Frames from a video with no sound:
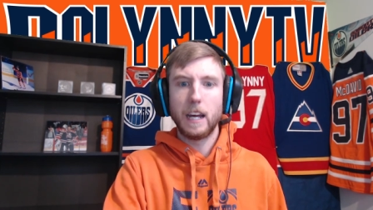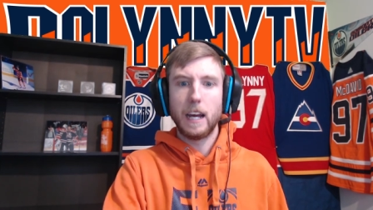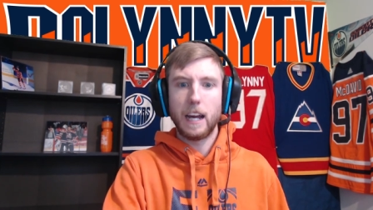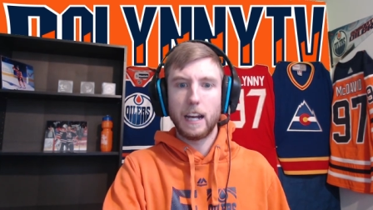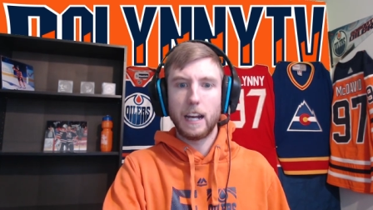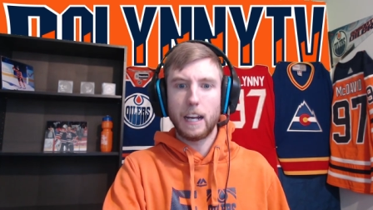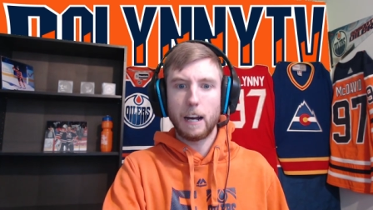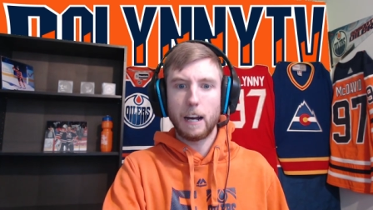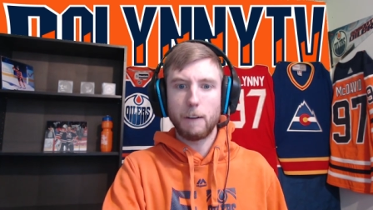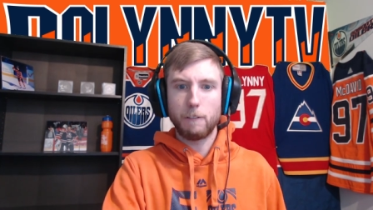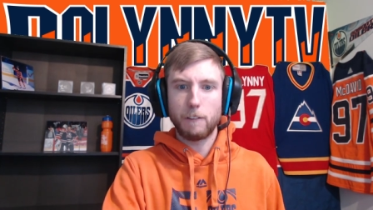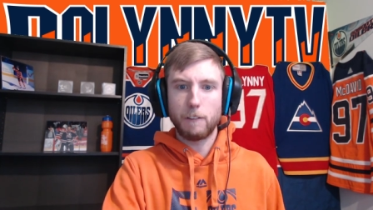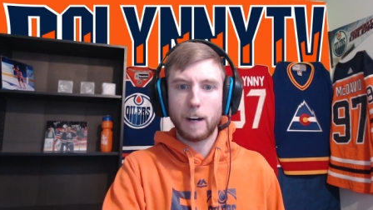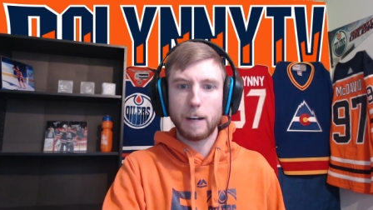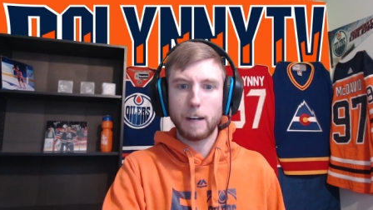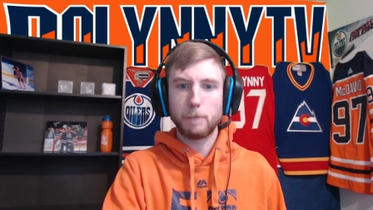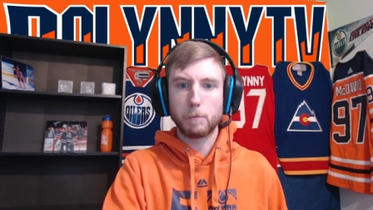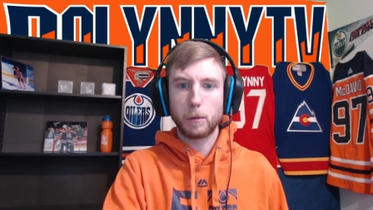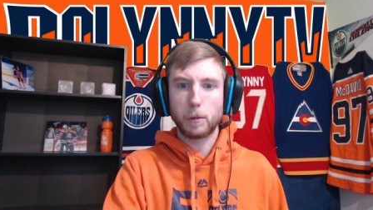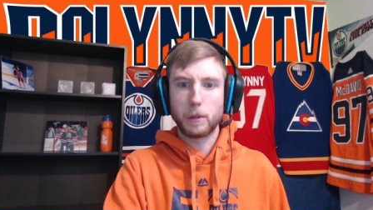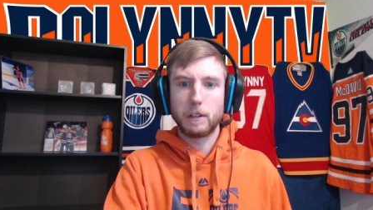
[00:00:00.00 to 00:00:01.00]
And now
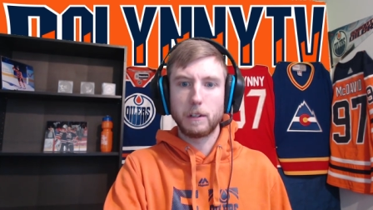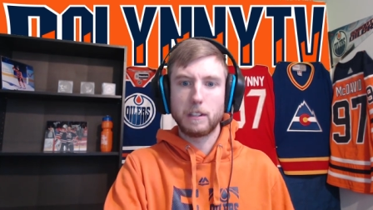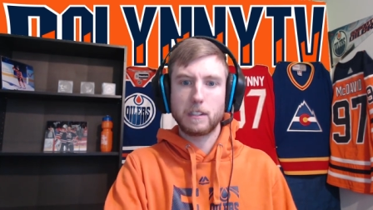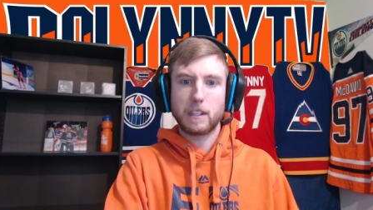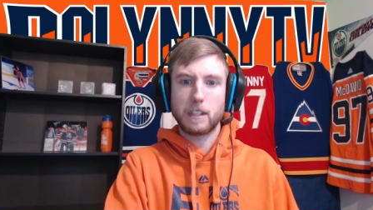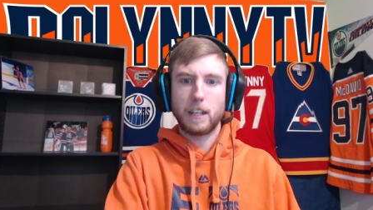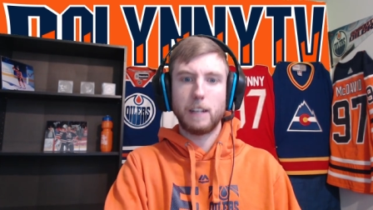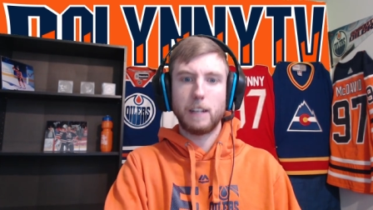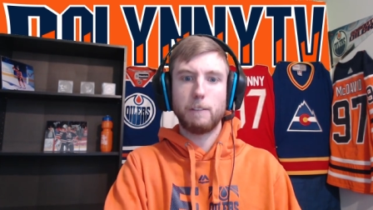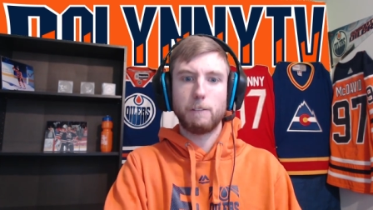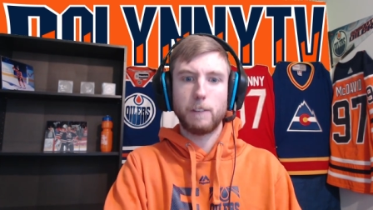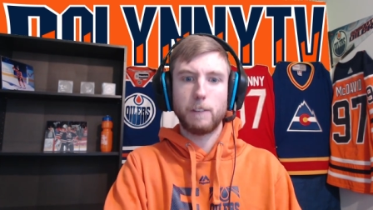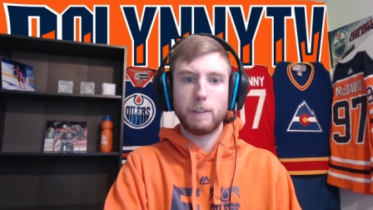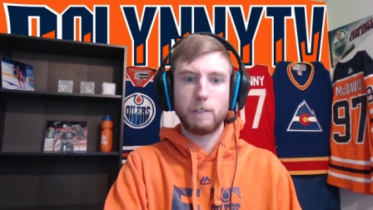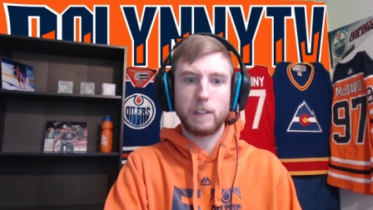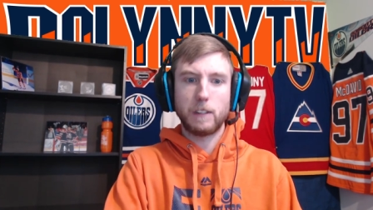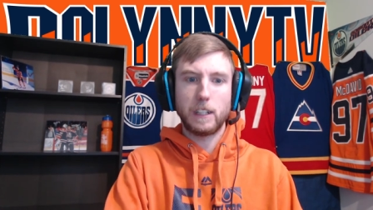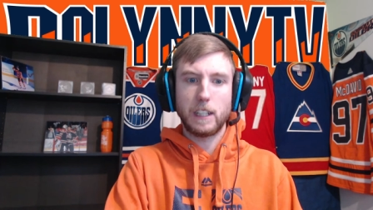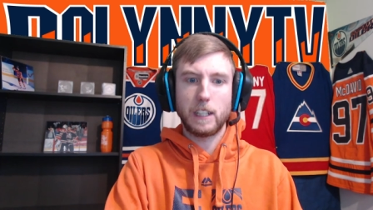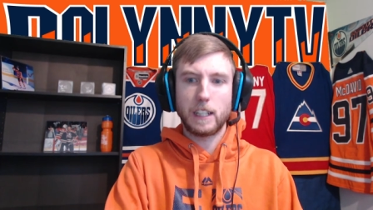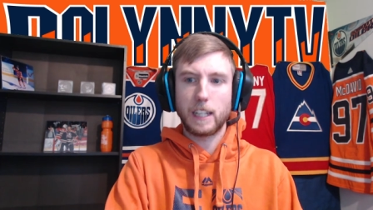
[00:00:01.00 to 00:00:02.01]
5 points in
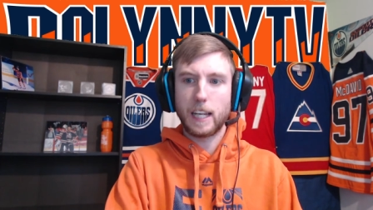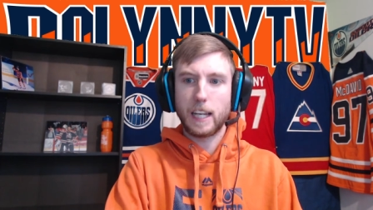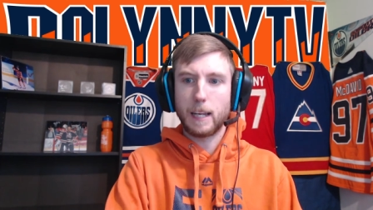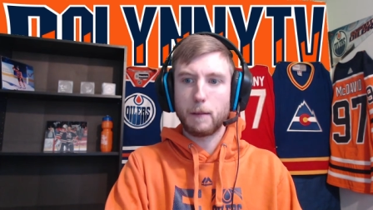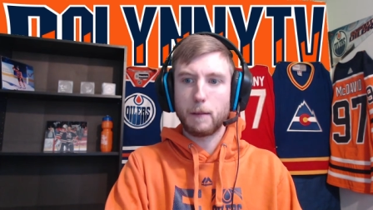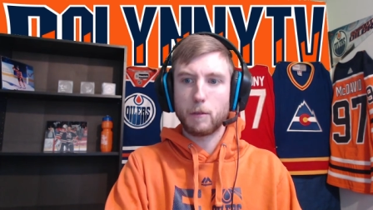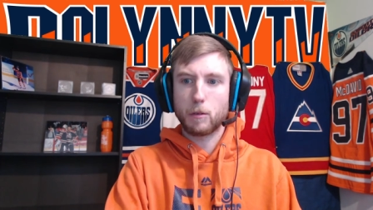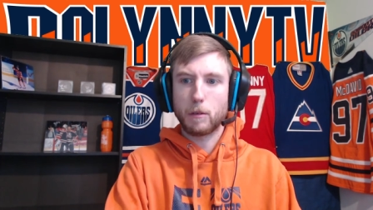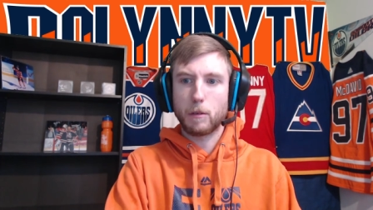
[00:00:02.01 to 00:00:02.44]
15 games.